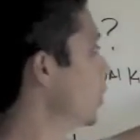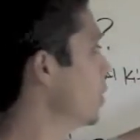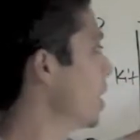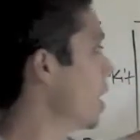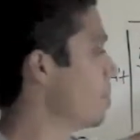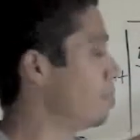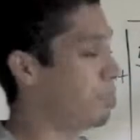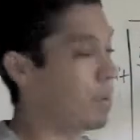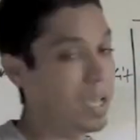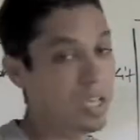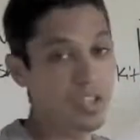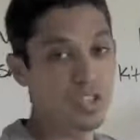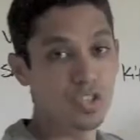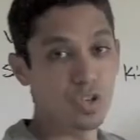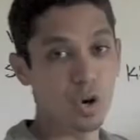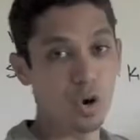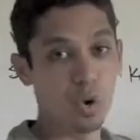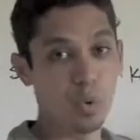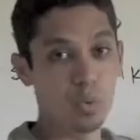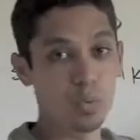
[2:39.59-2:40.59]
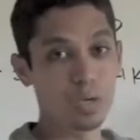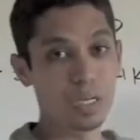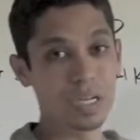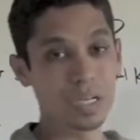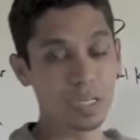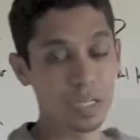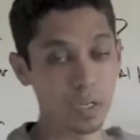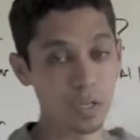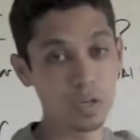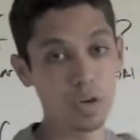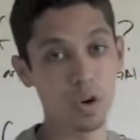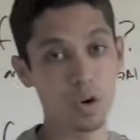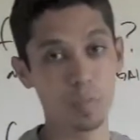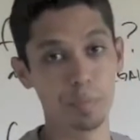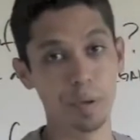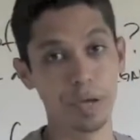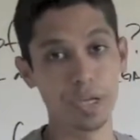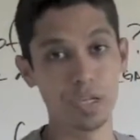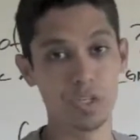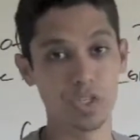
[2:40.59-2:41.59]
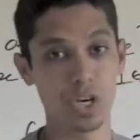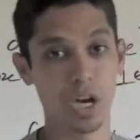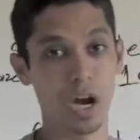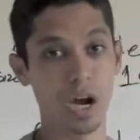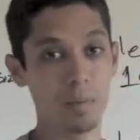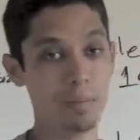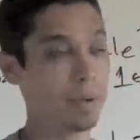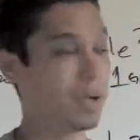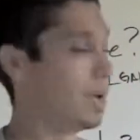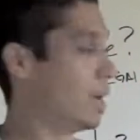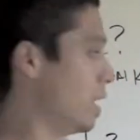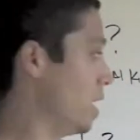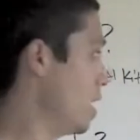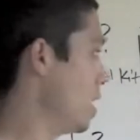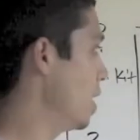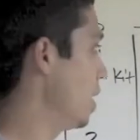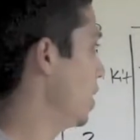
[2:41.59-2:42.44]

doing a base coat, clear coat paint job,